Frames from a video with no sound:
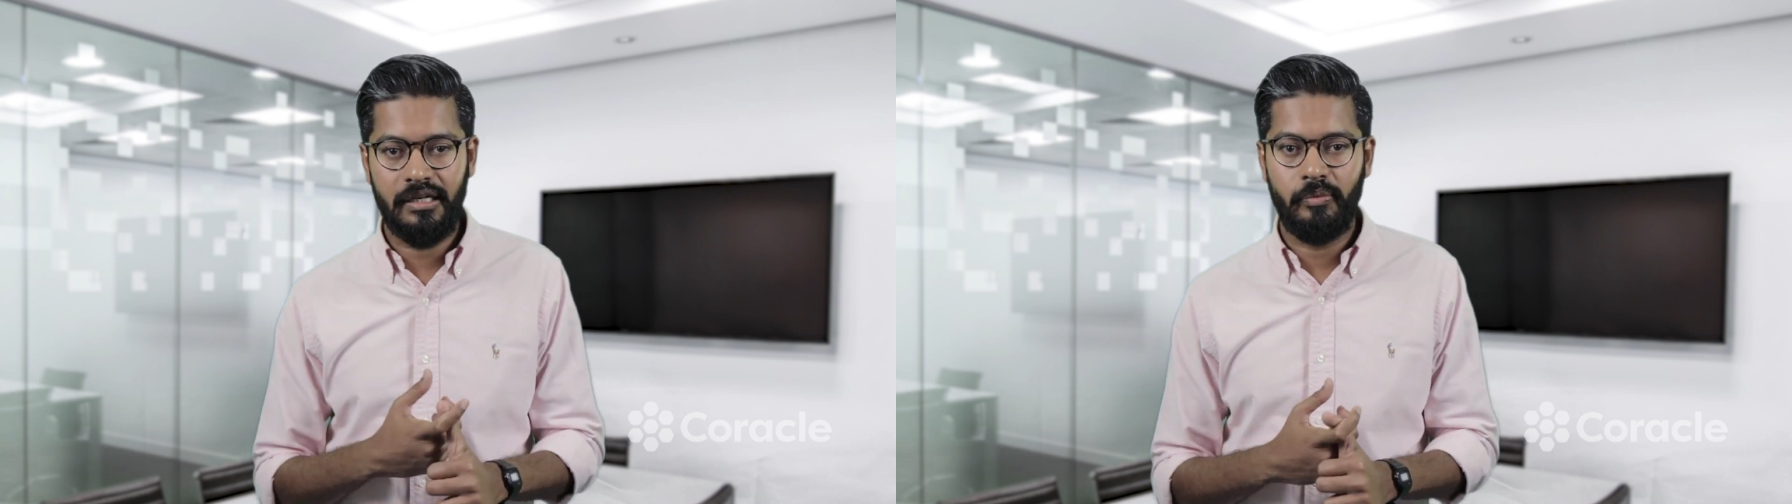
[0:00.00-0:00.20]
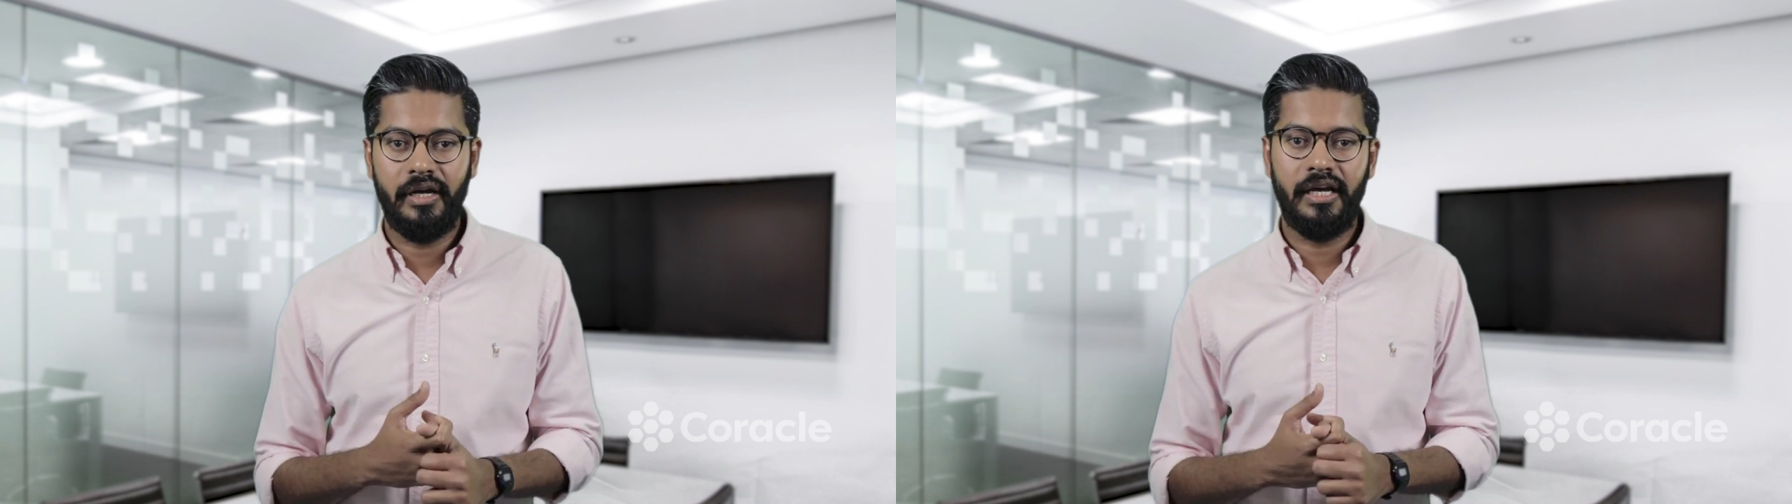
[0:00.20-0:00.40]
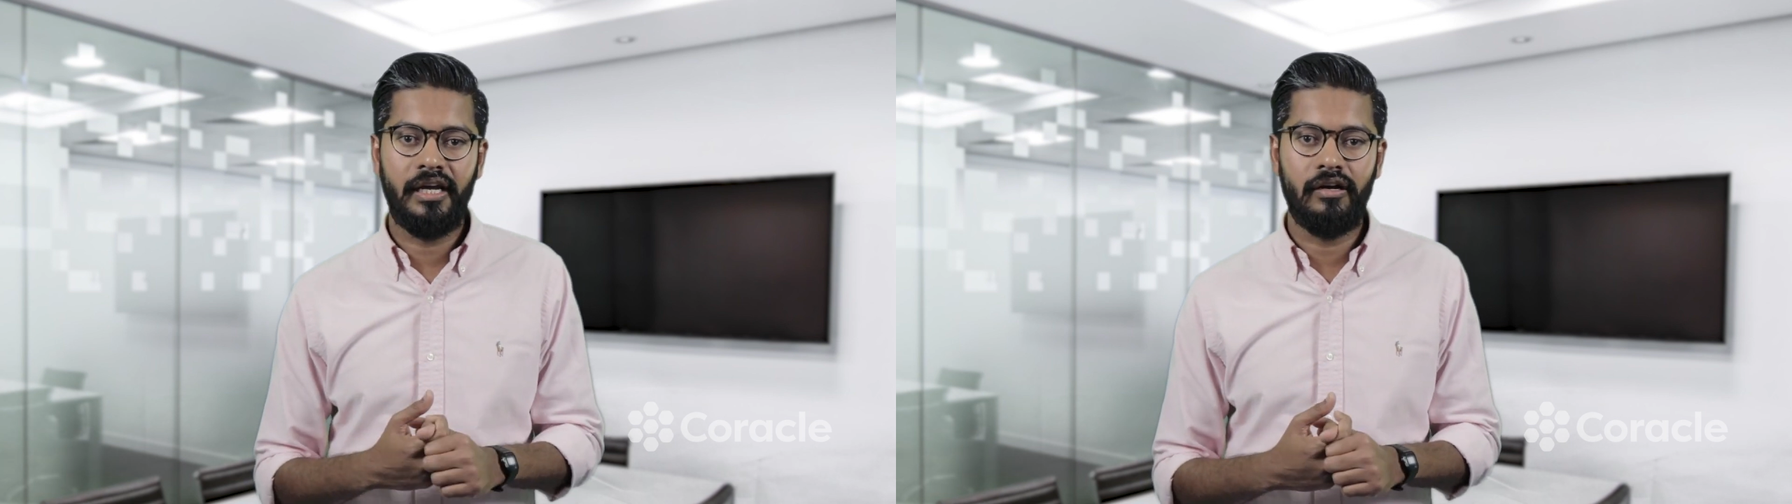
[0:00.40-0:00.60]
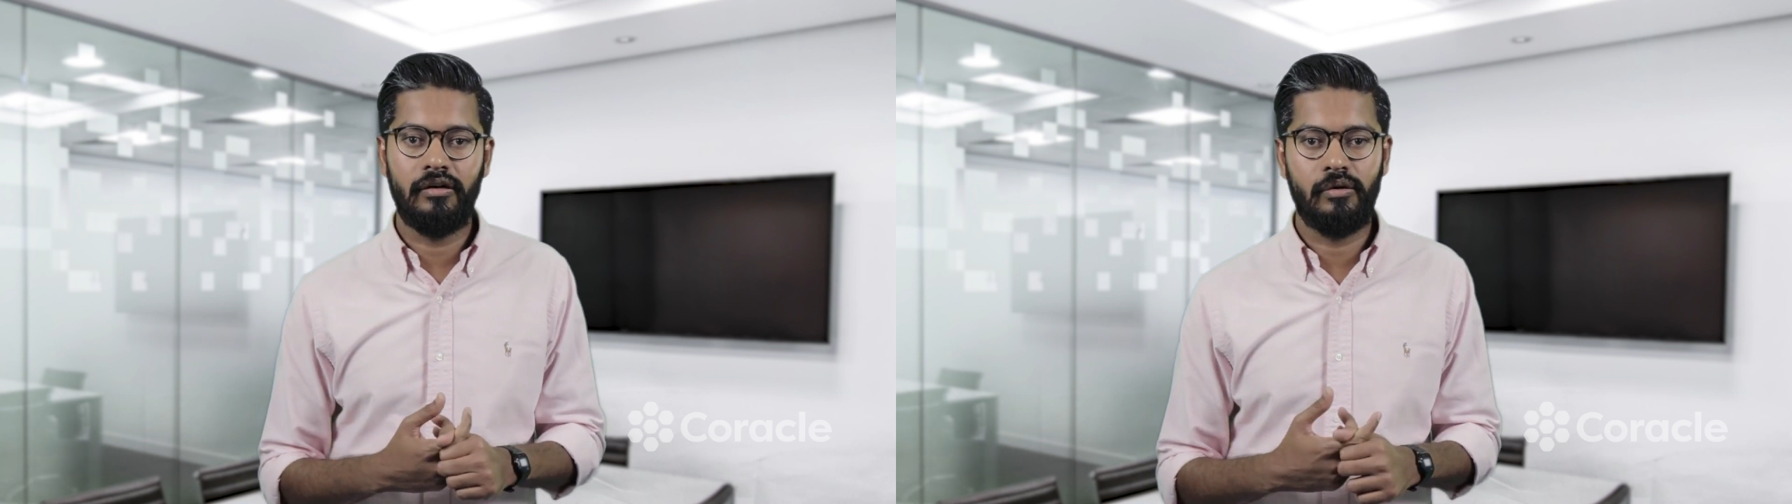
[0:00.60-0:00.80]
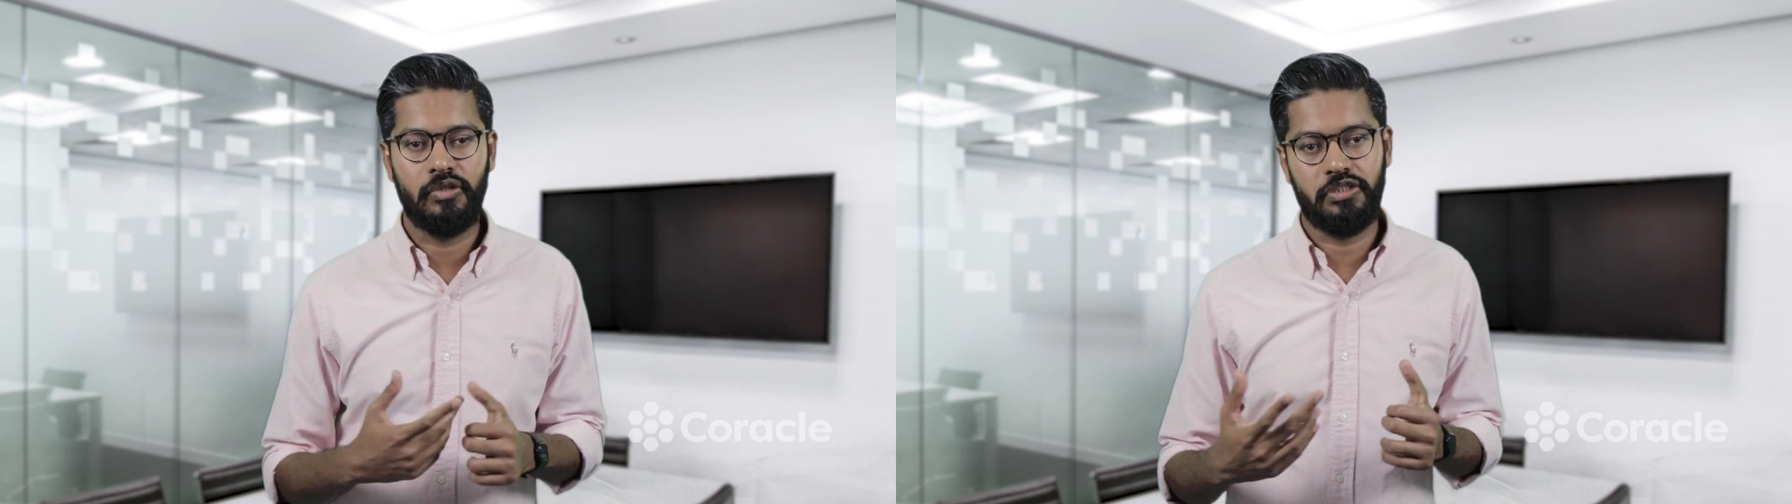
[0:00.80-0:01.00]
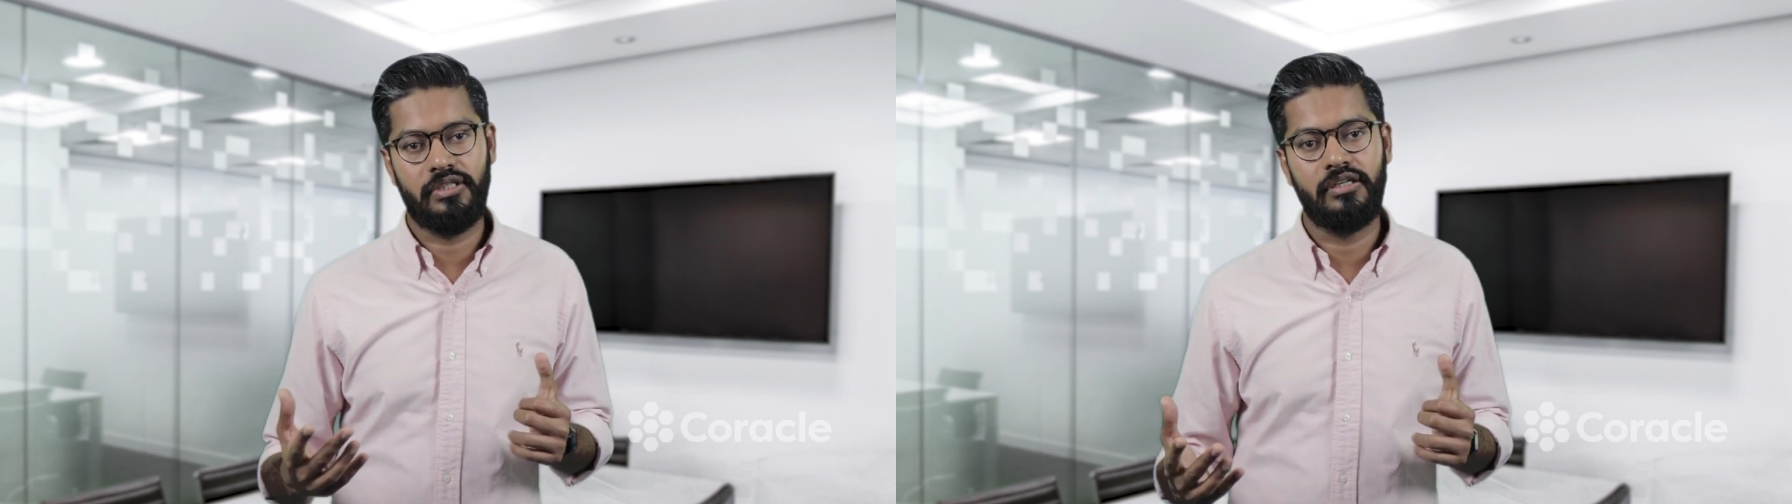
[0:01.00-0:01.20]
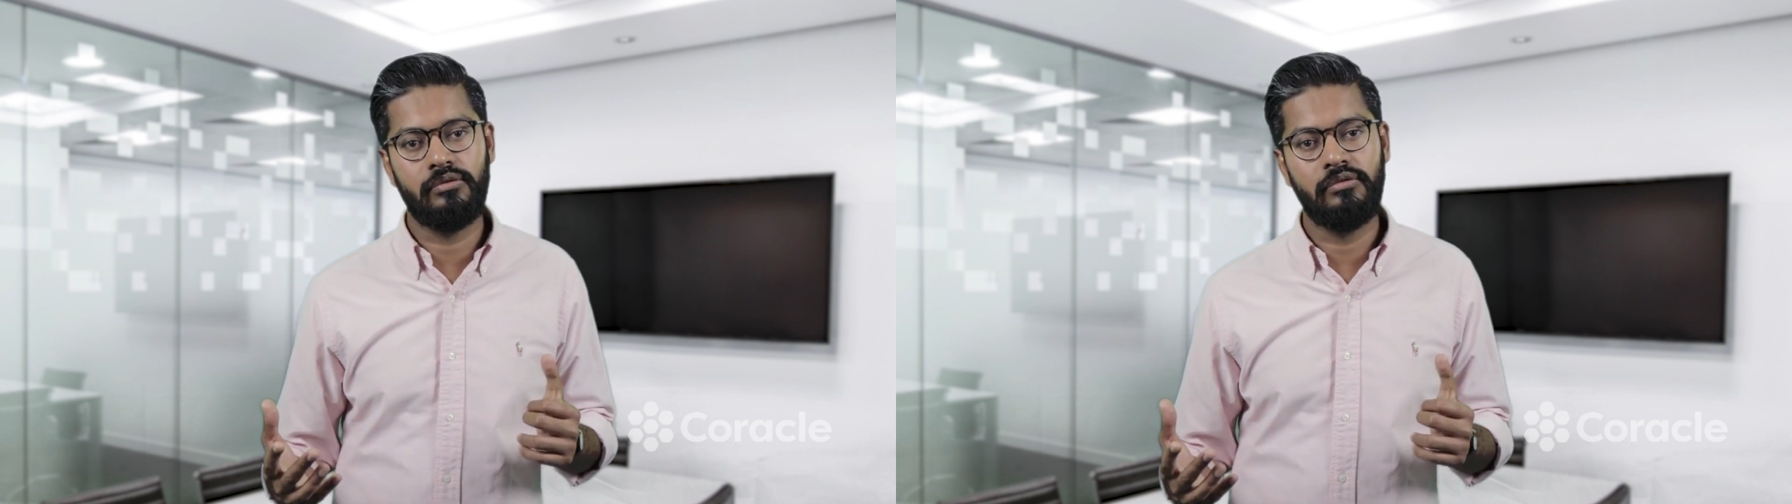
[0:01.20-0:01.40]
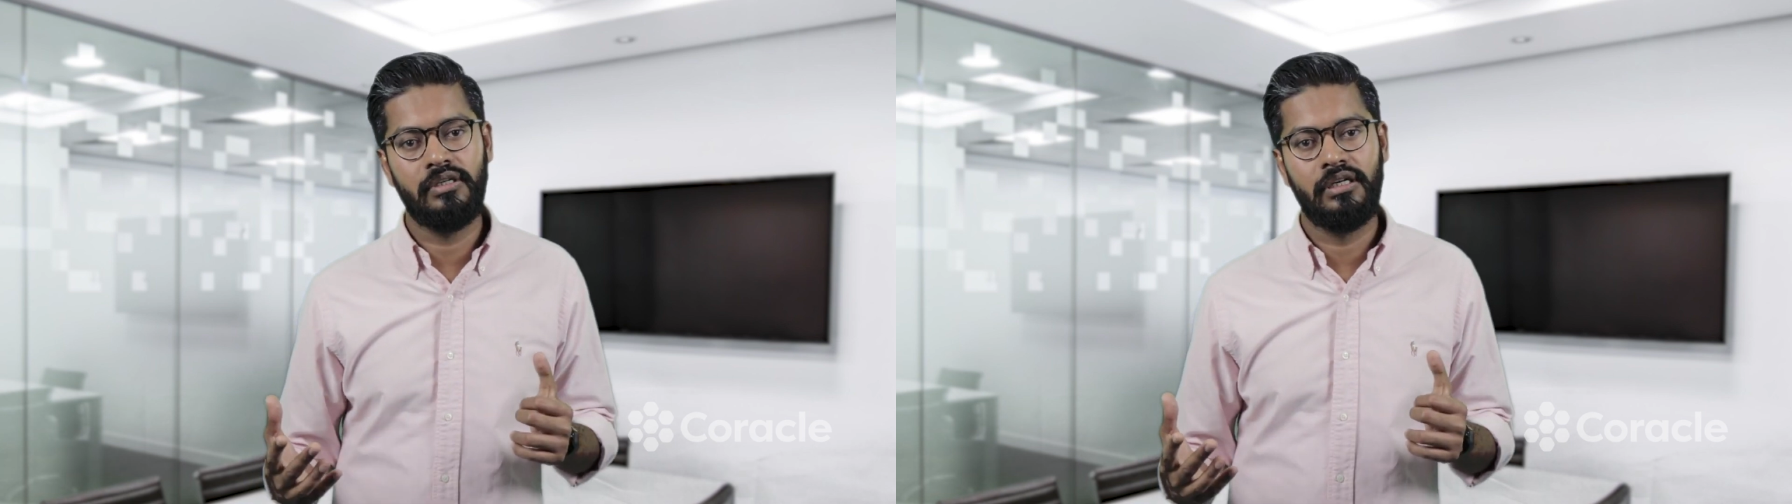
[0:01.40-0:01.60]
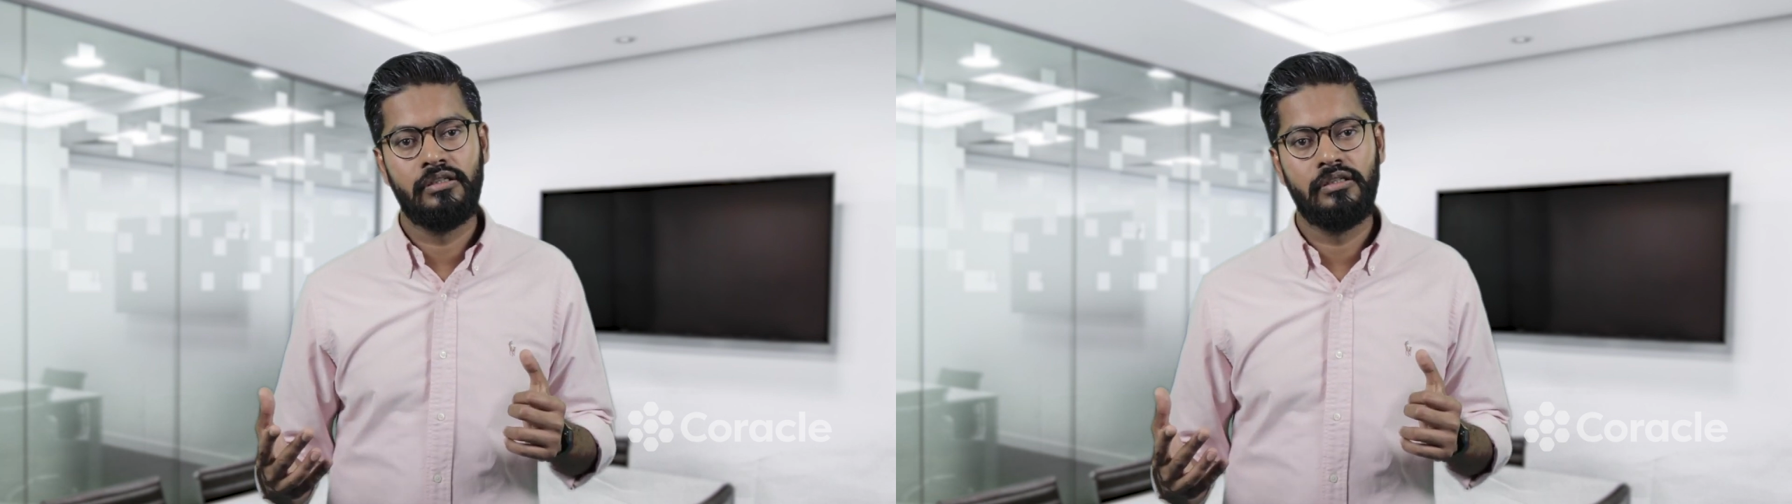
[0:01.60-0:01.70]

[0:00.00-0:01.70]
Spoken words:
away, or what should I do?